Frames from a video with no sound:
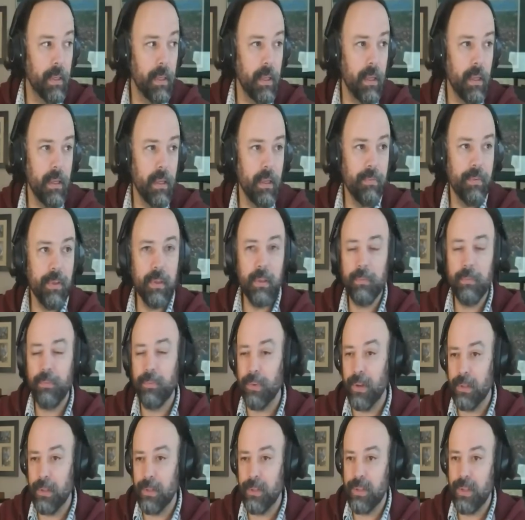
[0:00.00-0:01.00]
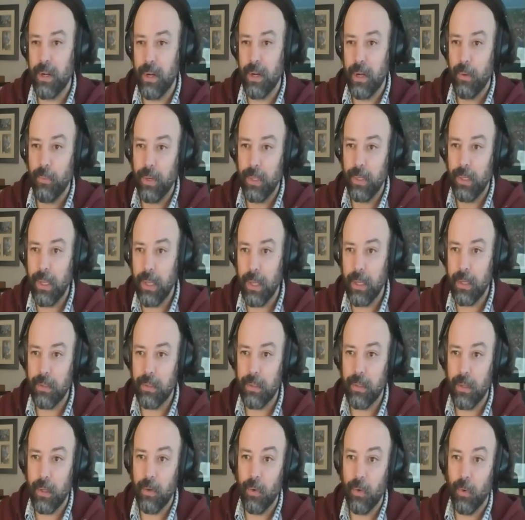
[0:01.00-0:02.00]
even the funds that I would get
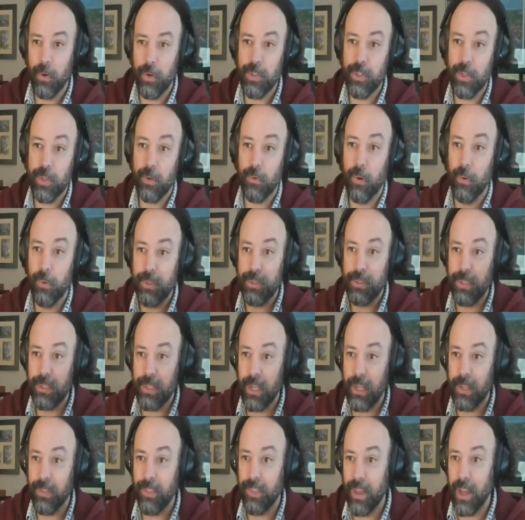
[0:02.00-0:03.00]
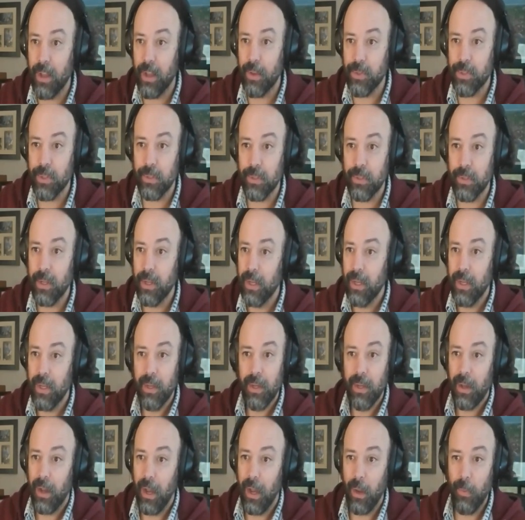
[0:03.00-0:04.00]
in order to grow it to 10,000,
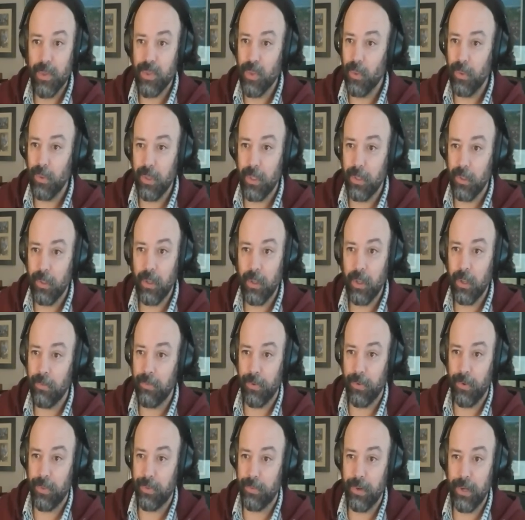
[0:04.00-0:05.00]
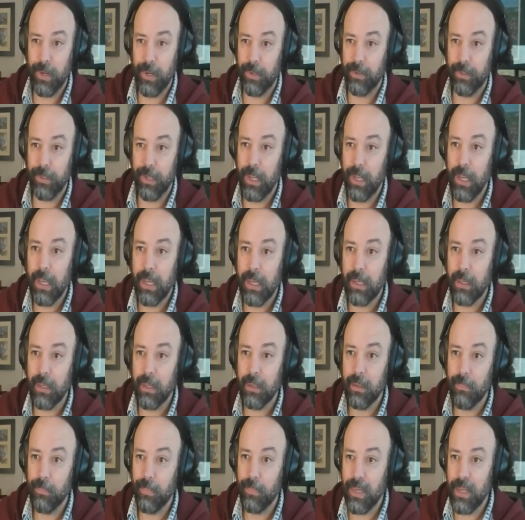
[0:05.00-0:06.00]
I was only looking for
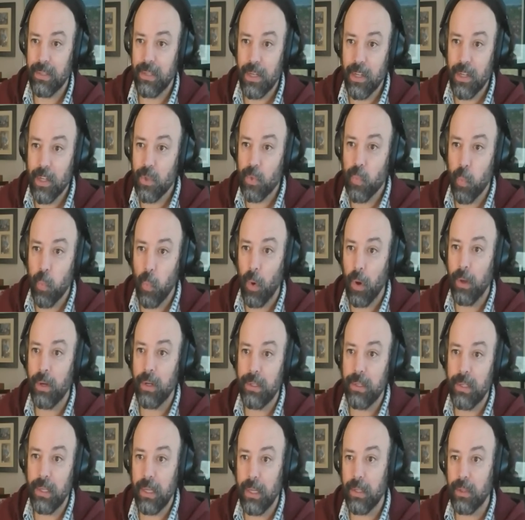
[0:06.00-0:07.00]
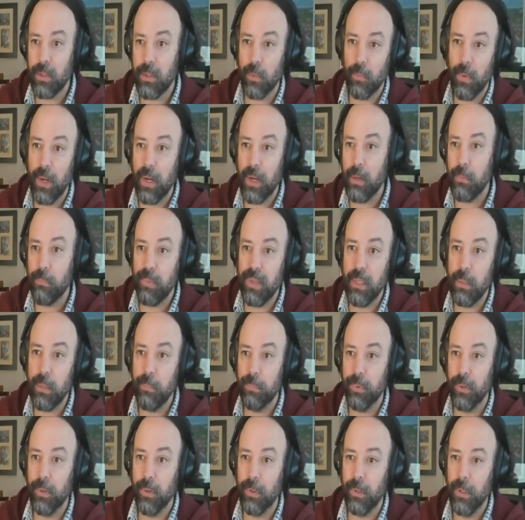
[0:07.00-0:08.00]
300K because I just wanted to get the right
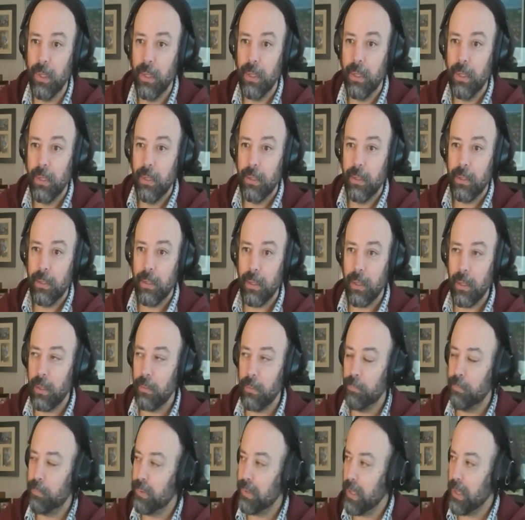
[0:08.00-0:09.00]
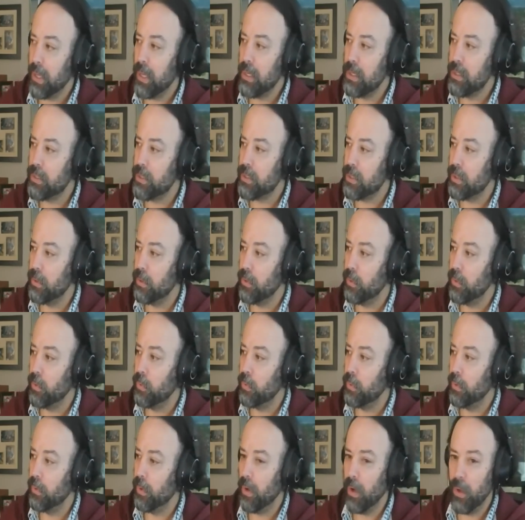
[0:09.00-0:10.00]
people in place
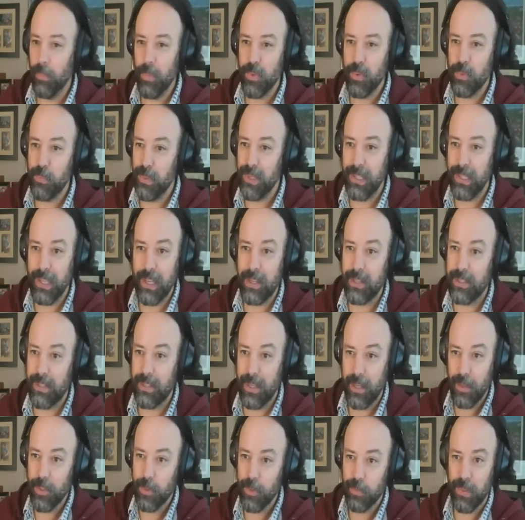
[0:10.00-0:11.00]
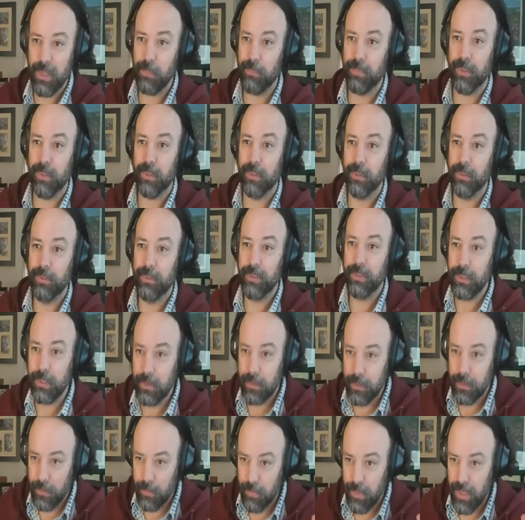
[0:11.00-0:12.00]
to almost be like salespeople, to
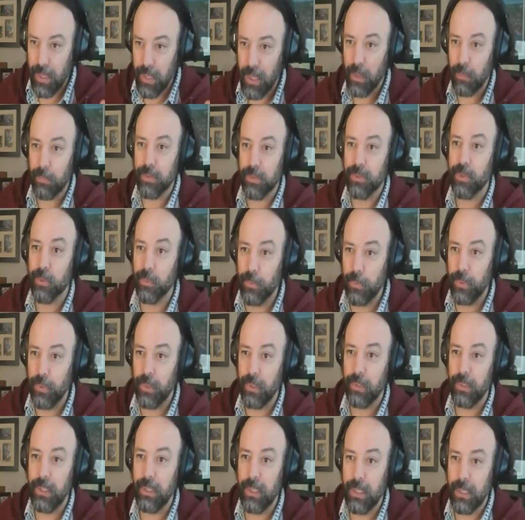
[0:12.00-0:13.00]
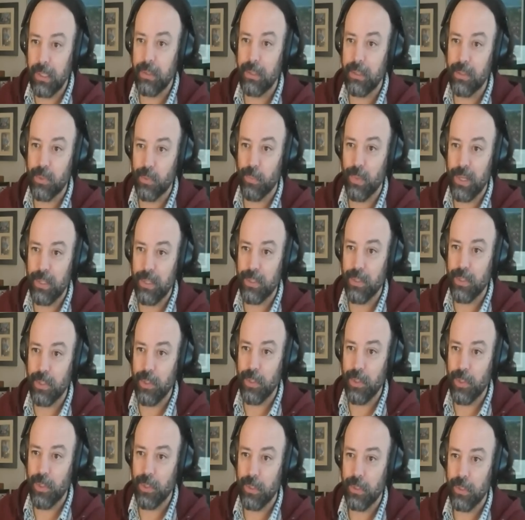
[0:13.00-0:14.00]
be able to really get this
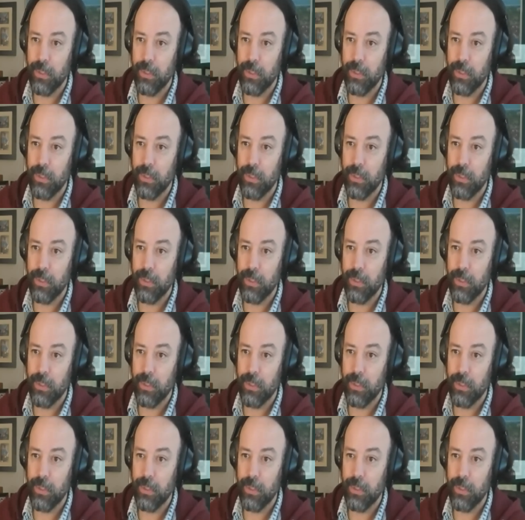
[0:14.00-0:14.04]
message.